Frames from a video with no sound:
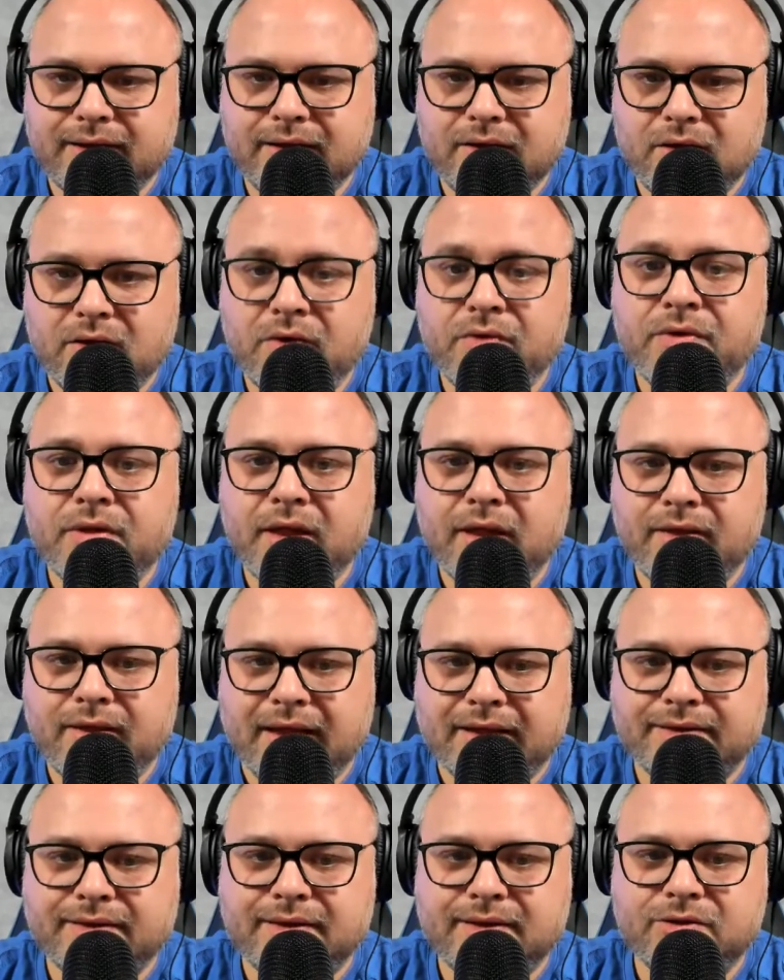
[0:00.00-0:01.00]
Oh,
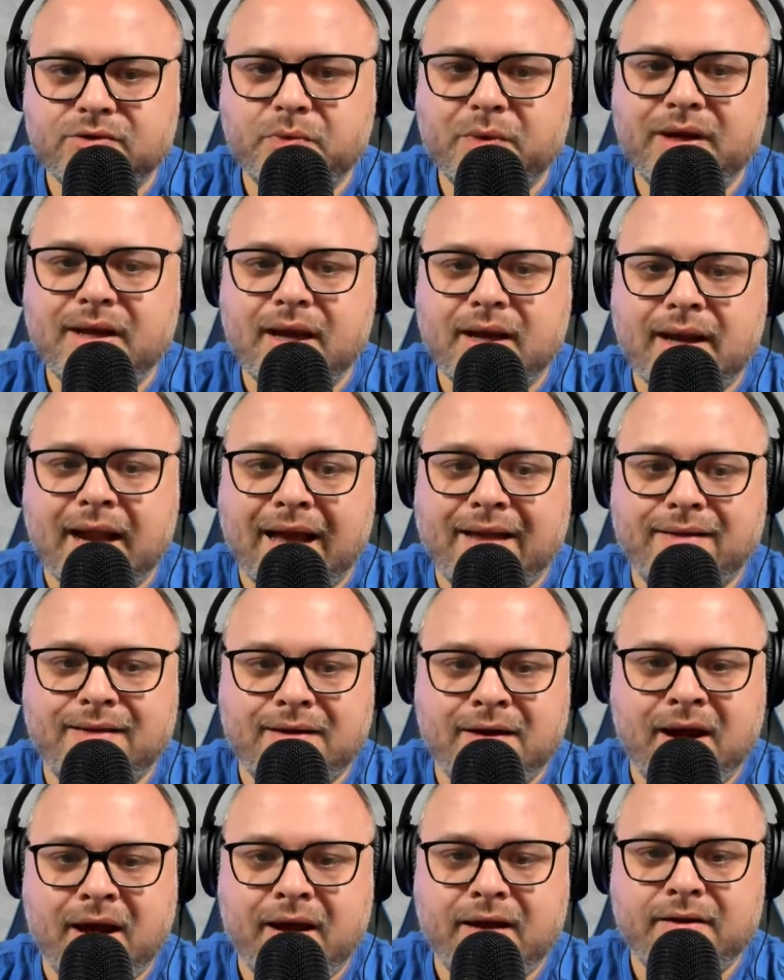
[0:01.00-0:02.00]
that's this weekend, not
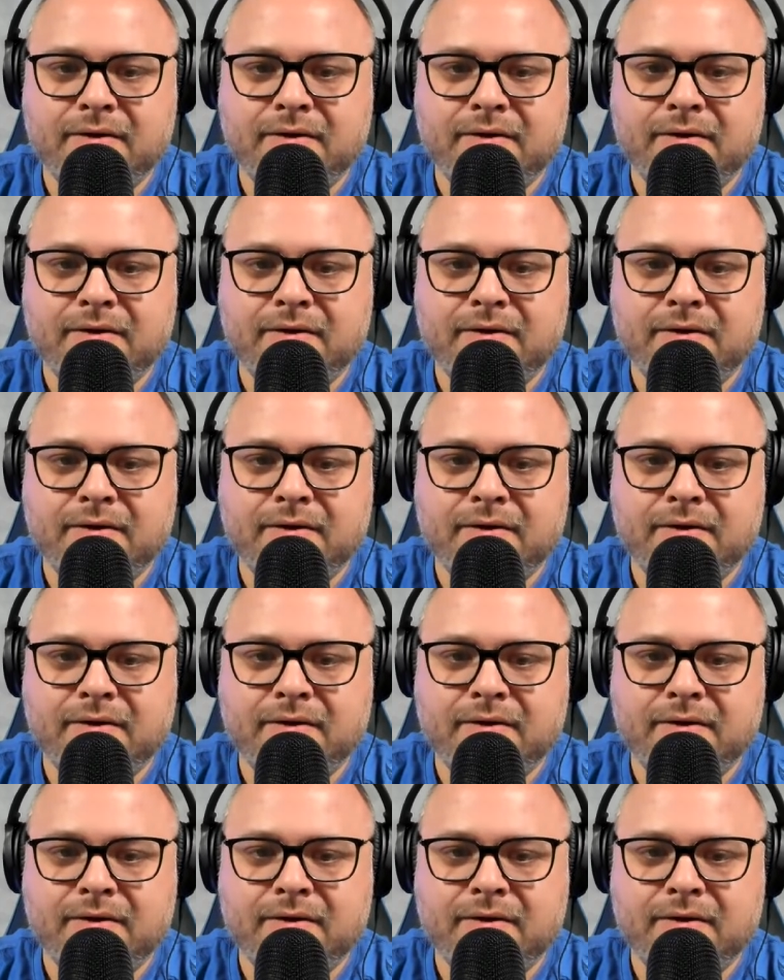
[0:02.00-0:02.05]
tonight.